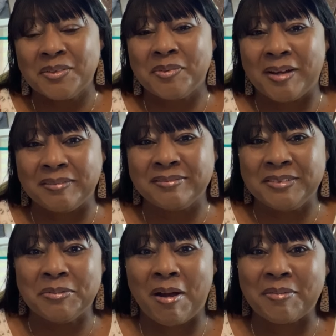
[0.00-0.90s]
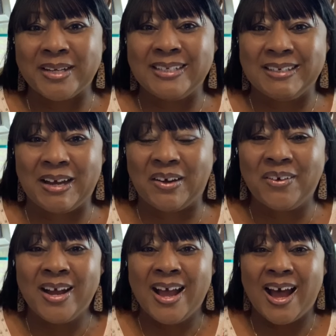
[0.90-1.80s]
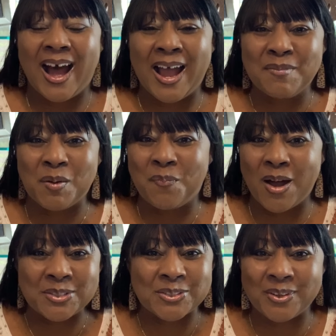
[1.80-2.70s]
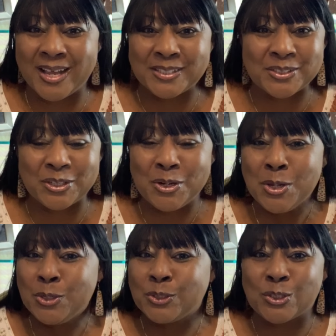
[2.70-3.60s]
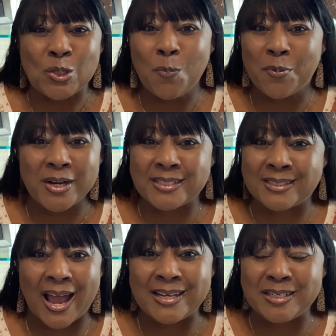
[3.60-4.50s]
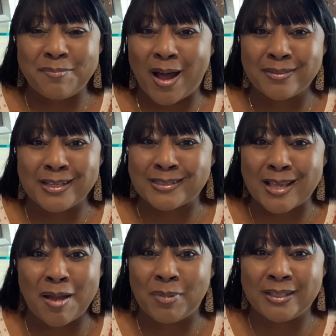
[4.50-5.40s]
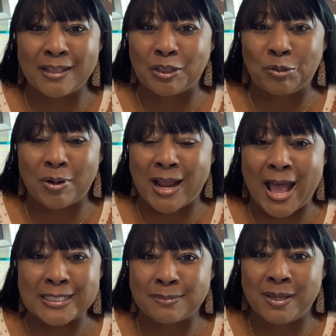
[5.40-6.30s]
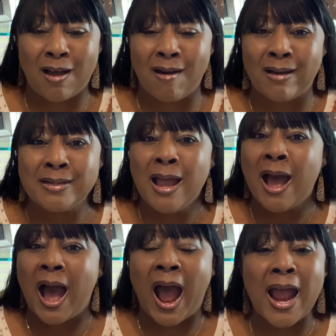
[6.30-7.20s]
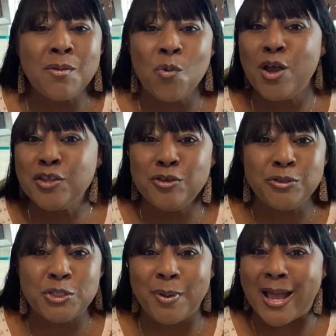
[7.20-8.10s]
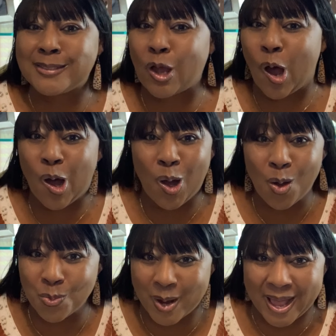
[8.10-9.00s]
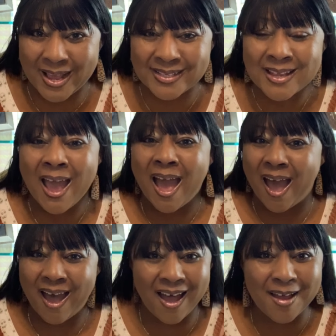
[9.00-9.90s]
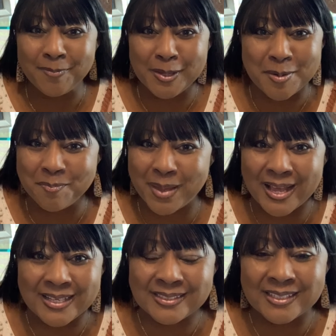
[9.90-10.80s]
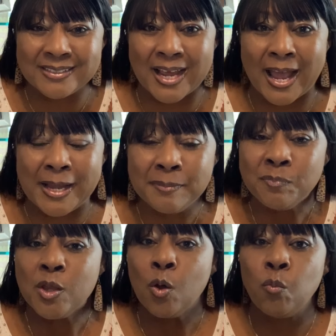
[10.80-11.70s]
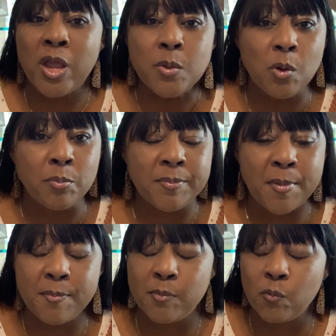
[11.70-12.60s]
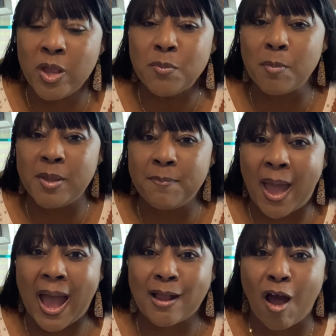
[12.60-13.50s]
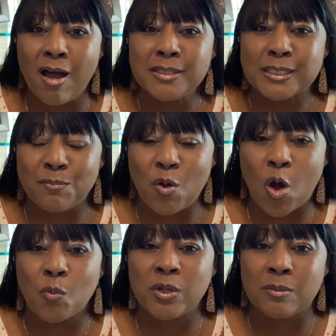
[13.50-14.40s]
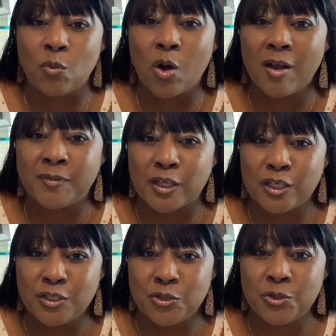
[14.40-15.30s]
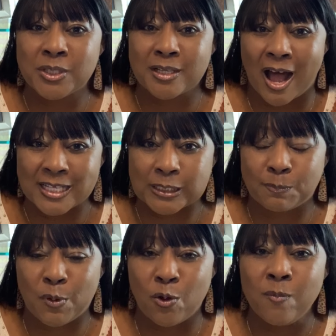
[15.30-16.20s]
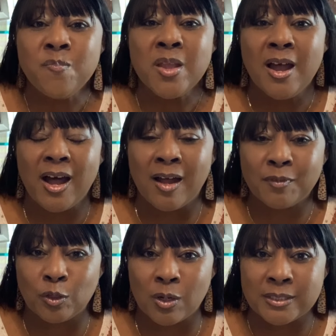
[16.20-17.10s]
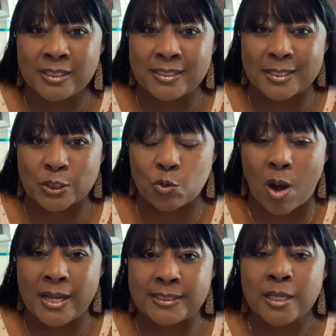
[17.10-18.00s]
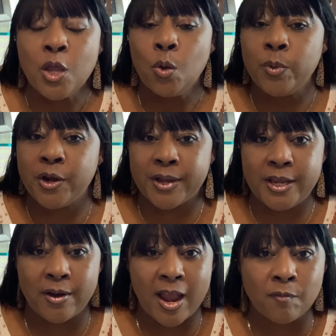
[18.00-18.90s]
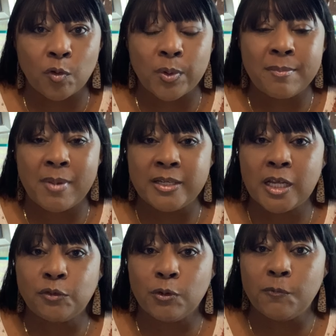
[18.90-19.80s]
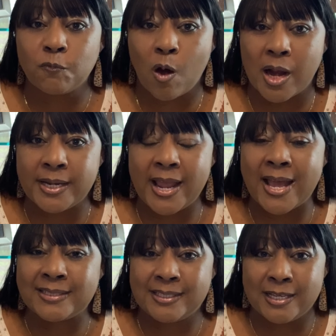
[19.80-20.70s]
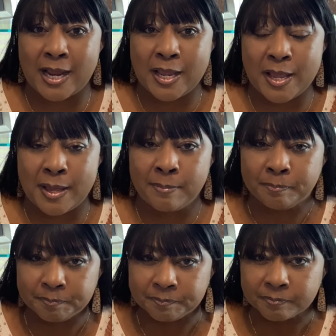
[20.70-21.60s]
Well, you already know. I am Apostle Esther, super excited about the assignment that the Lord has me on. I want you to, as always, have an amazing day. We will be, we will be back on tomorrow with more of the good news gospel of the Lord Jesus Christ. We are here every Monday through Friday at 10 a.m.